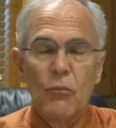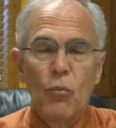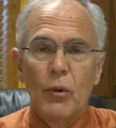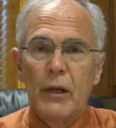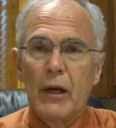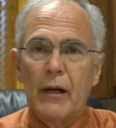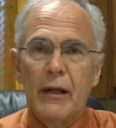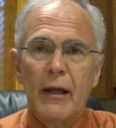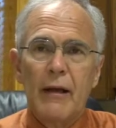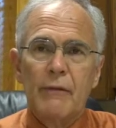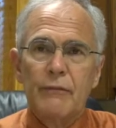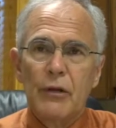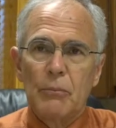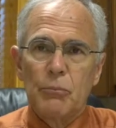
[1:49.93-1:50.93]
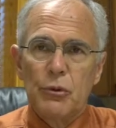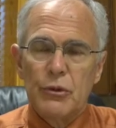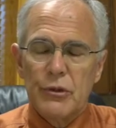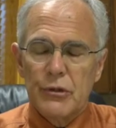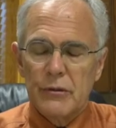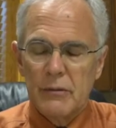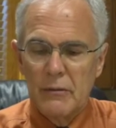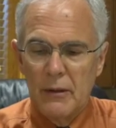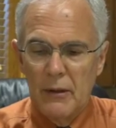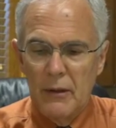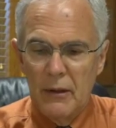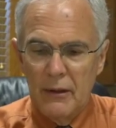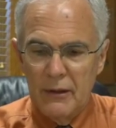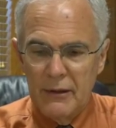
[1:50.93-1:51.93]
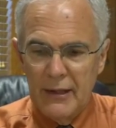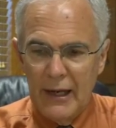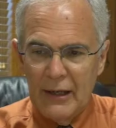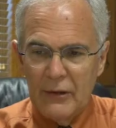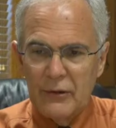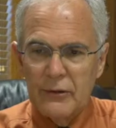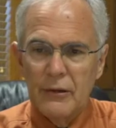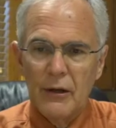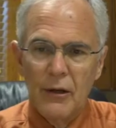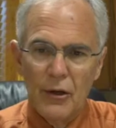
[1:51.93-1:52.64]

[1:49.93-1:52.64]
We got to have numbers down